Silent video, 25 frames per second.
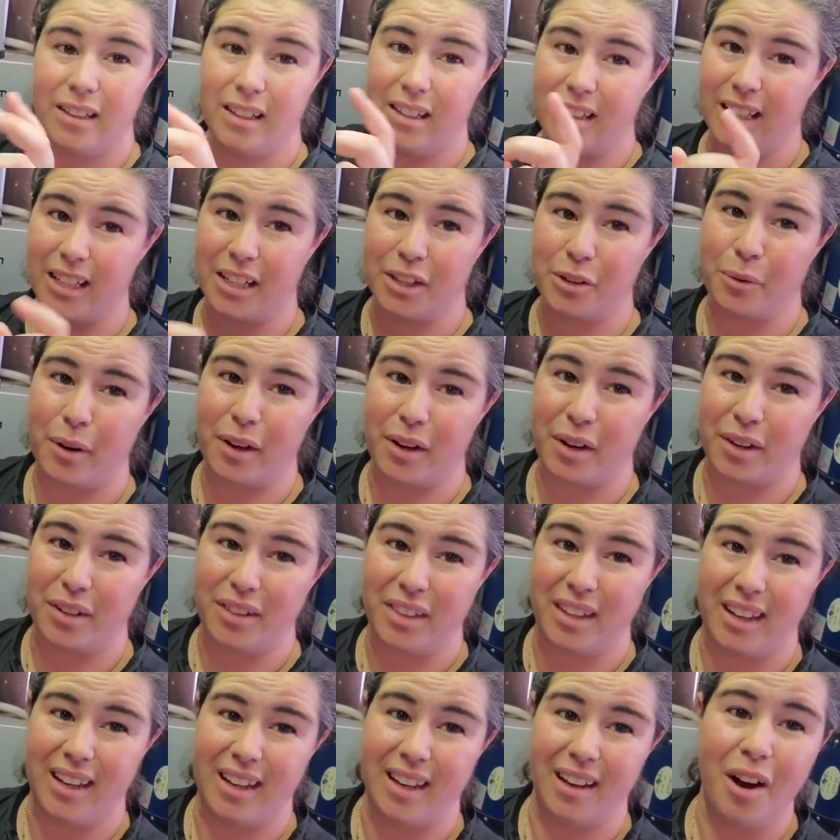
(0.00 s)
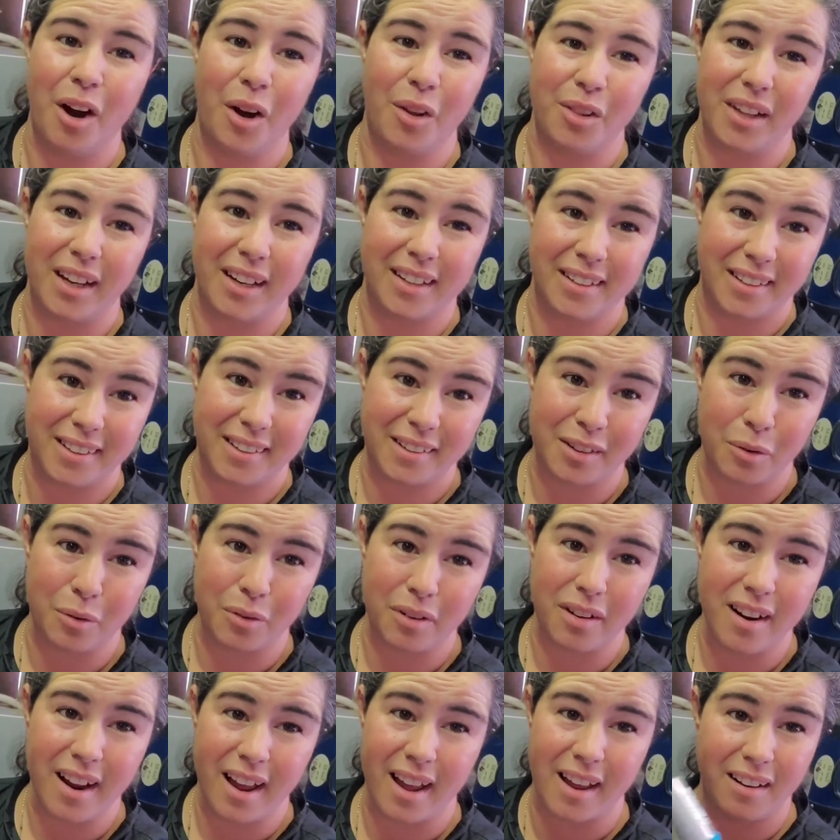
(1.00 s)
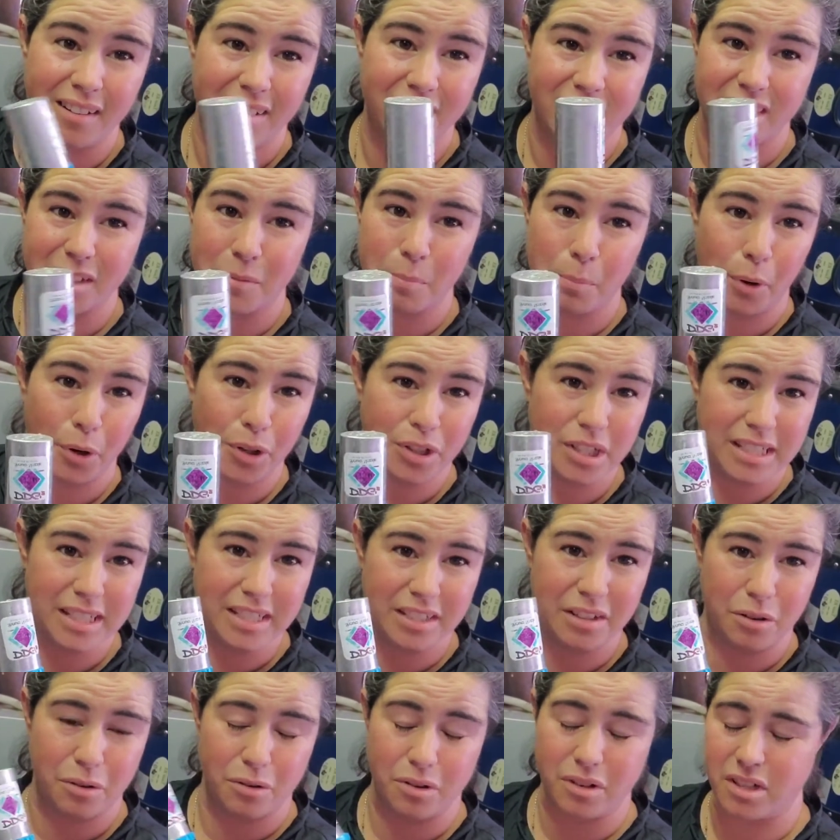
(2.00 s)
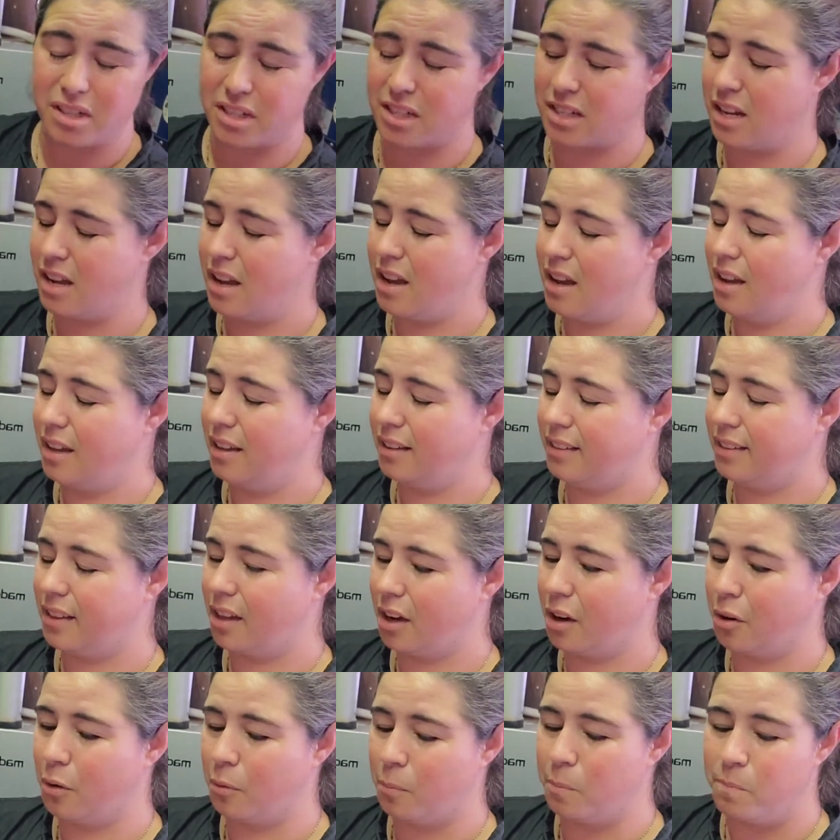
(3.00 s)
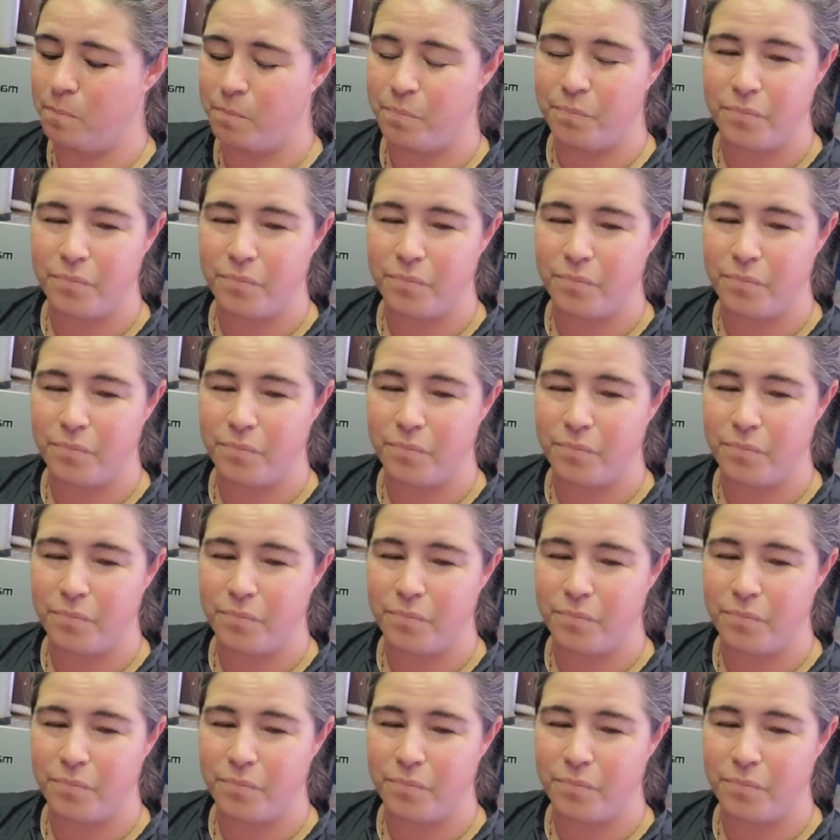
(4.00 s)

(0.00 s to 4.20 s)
click right on the online store and purchase yours. So